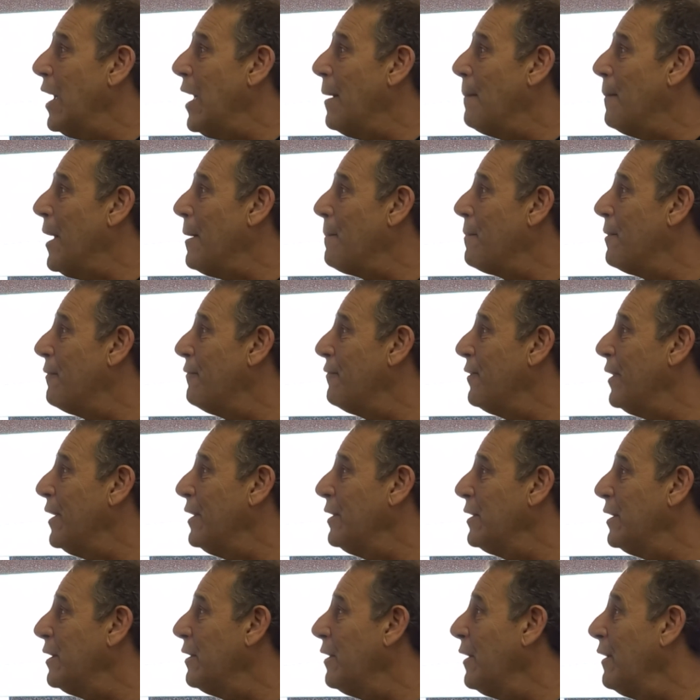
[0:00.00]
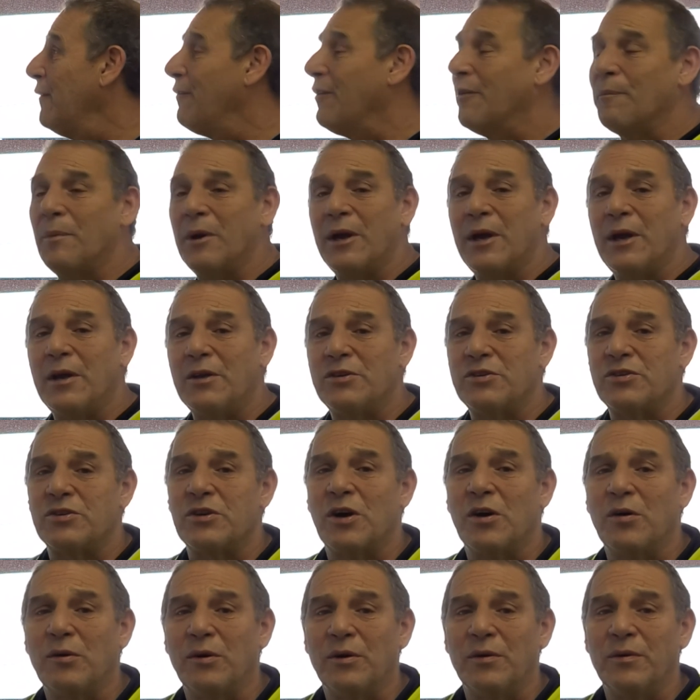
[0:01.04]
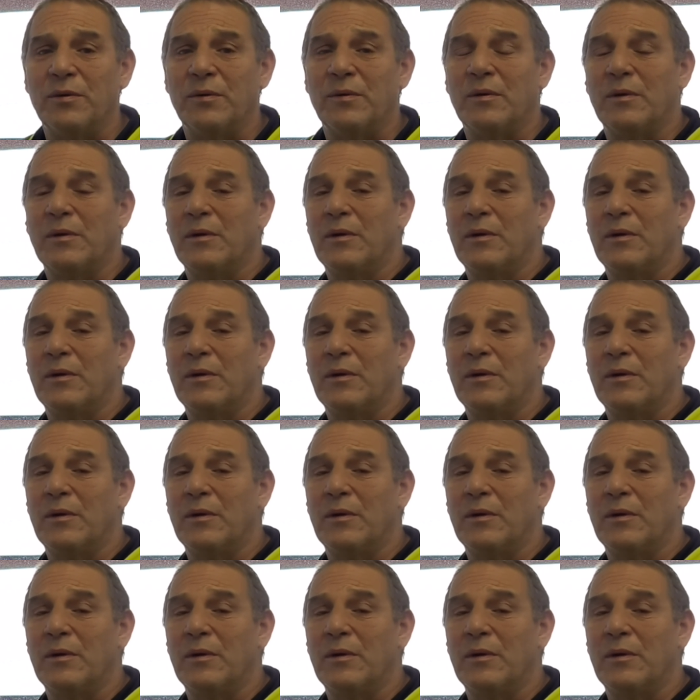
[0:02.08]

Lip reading: and may prevent it even being stolen.